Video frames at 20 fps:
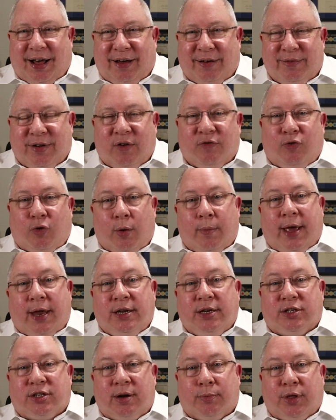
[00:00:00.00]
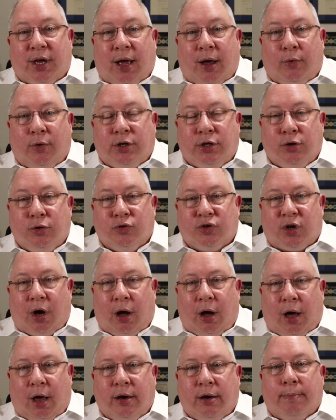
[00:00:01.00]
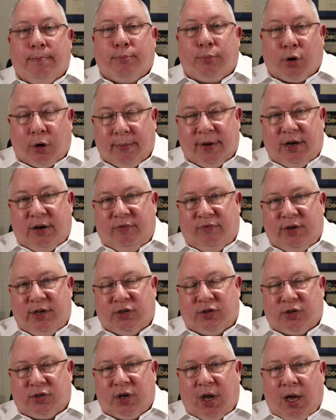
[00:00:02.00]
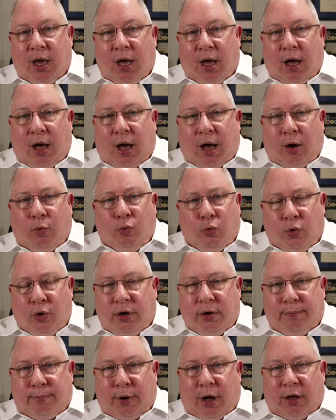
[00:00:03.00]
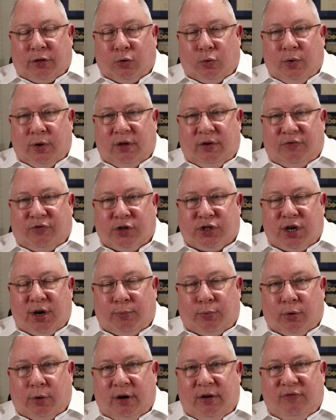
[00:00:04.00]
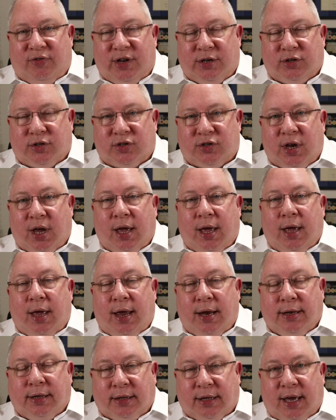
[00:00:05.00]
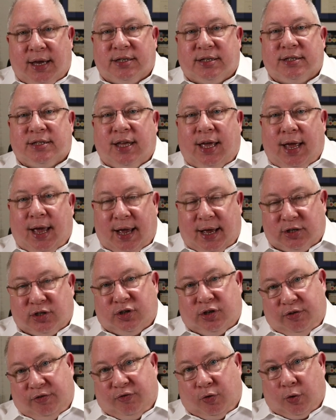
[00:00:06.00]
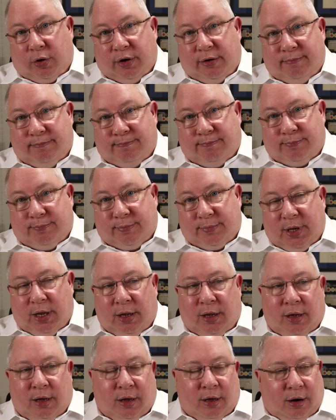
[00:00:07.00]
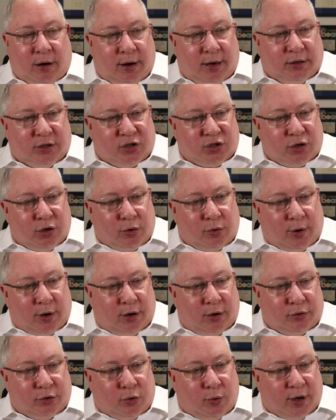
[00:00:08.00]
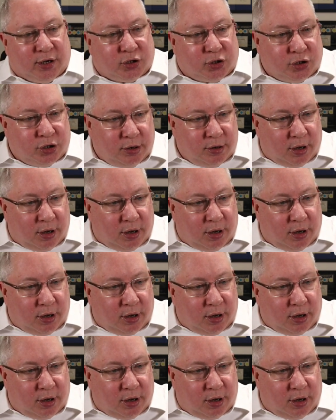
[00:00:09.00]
Form 80 is something I would use on permanent visas. I wouldn't bother with it for temporary visas unless they ask you for it. All right, let's go to our other question.